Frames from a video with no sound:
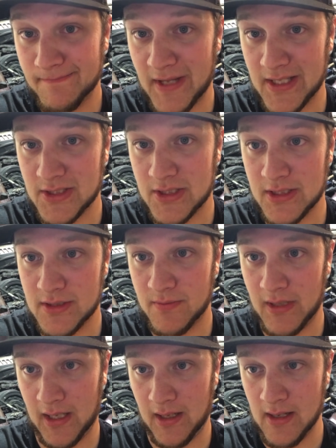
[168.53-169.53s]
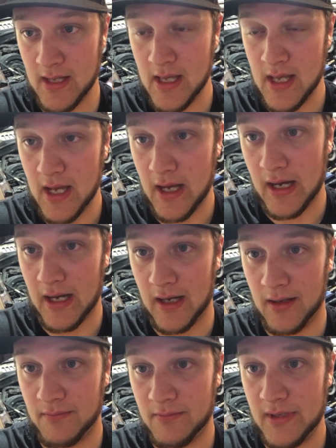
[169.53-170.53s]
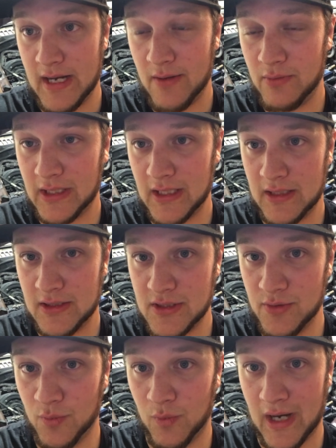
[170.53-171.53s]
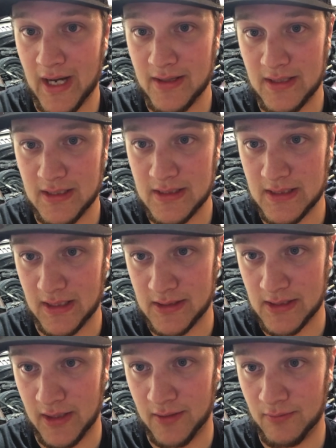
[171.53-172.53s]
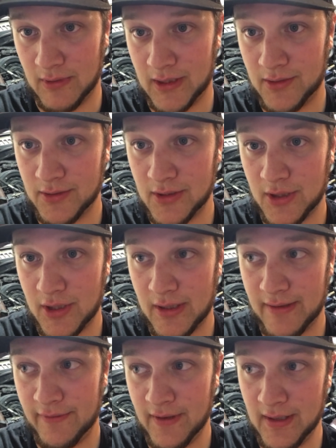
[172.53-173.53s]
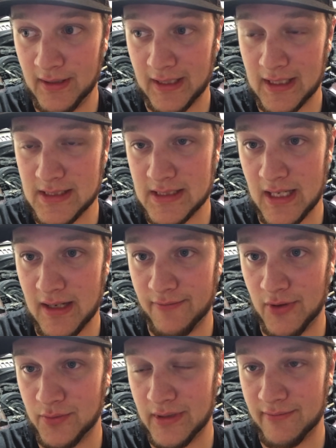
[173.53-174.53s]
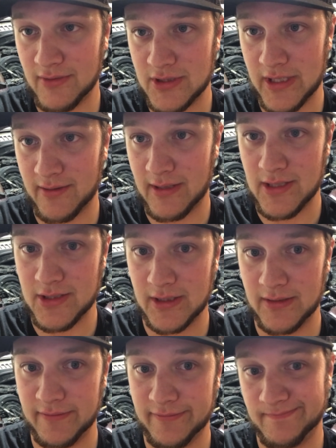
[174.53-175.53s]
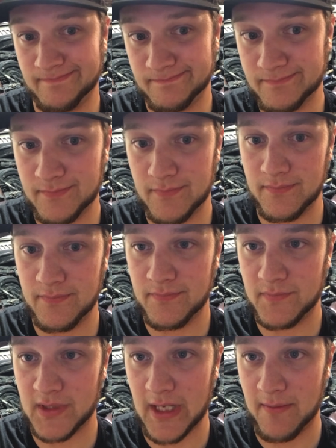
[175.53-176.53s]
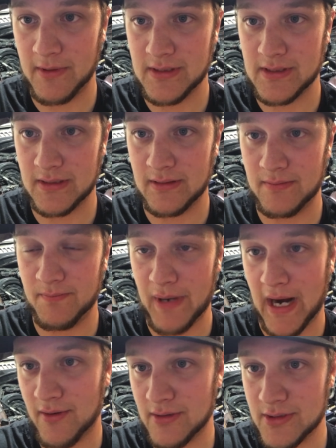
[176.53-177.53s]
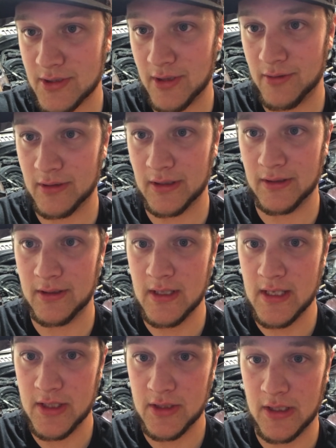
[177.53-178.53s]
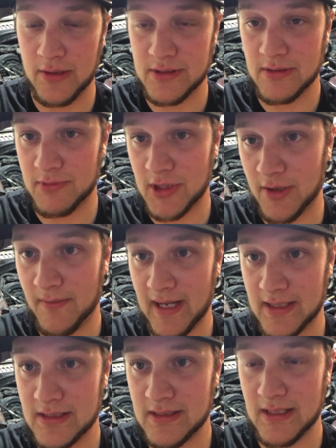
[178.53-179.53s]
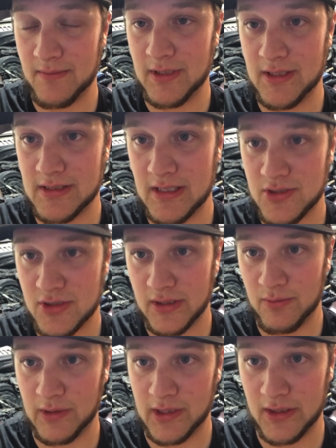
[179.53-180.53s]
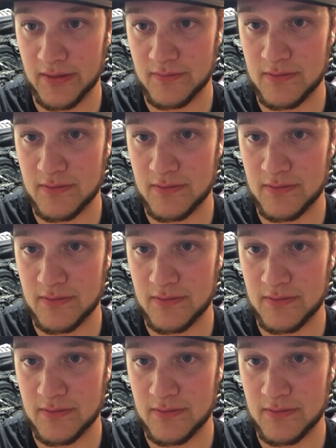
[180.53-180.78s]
That's just me. Now we get into why the 6.0. Well, you know, like I said, I've owned every generation of Cummins and Power Stroke and, you know, some Duramaxes. I mean, essentially we could have